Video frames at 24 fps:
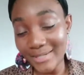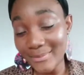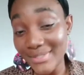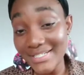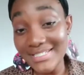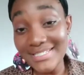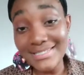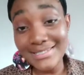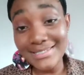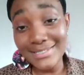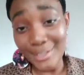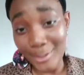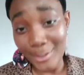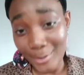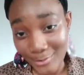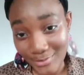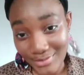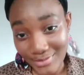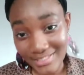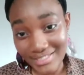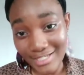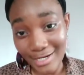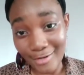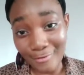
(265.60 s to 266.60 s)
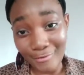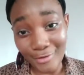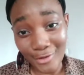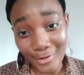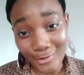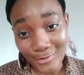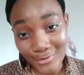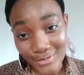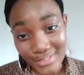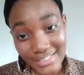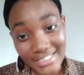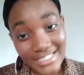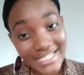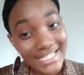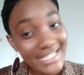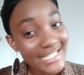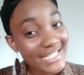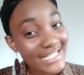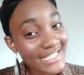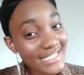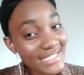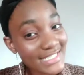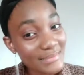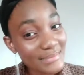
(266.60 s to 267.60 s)
cells around
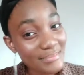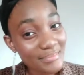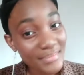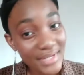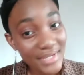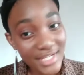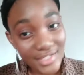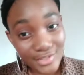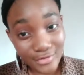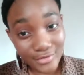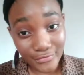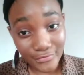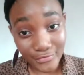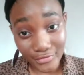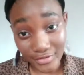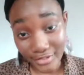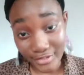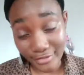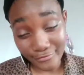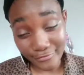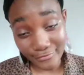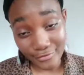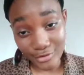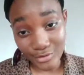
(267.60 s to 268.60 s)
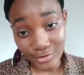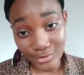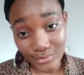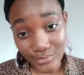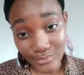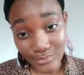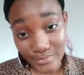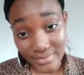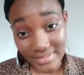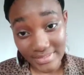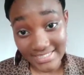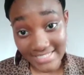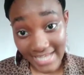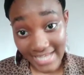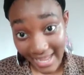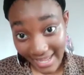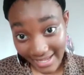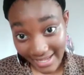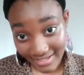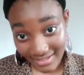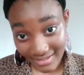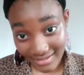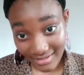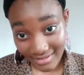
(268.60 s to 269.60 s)
the base of your hair follicles
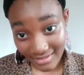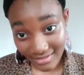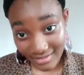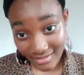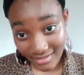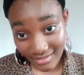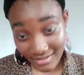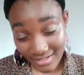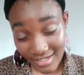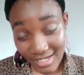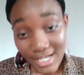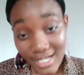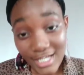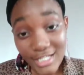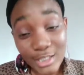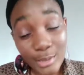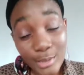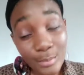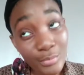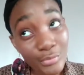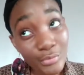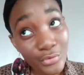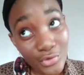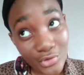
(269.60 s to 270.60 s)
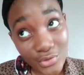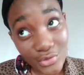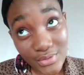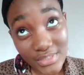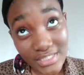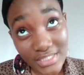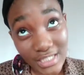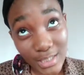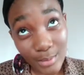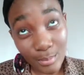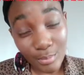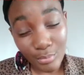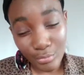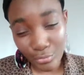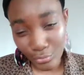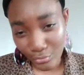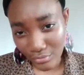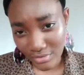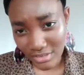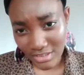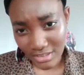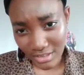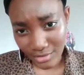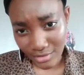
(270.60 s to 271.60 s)
die, they produce a
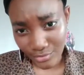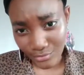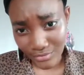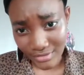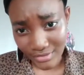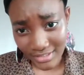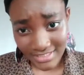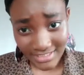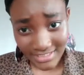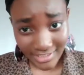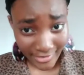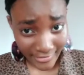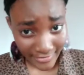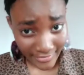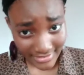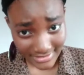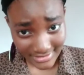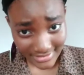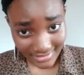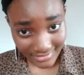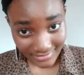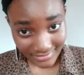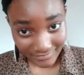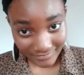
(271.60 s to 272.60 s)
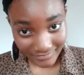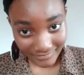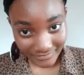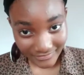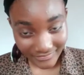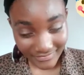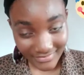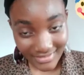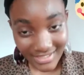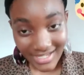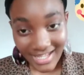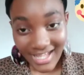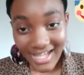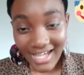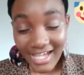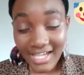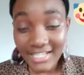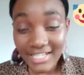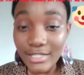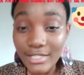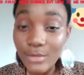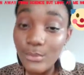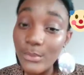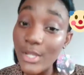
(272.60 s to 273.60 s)
protein known as keratin.
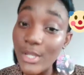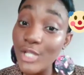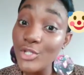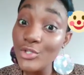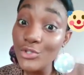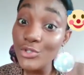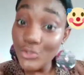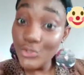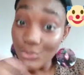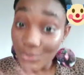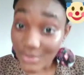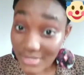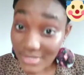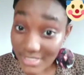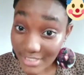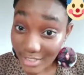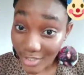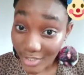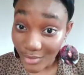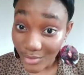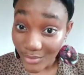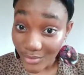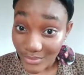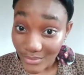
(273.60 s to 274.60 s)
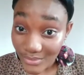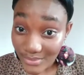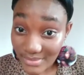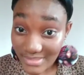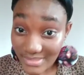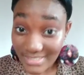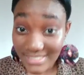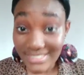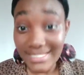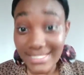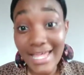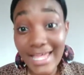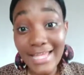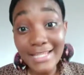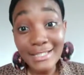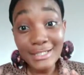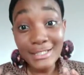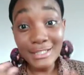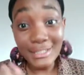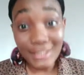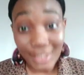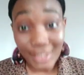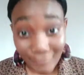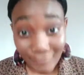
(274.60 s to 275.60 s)
And then when new cells
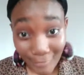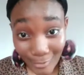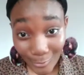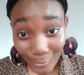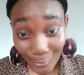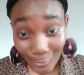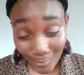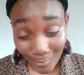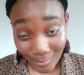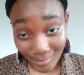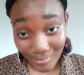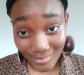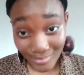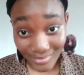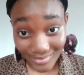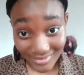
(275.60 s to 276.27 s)
develop,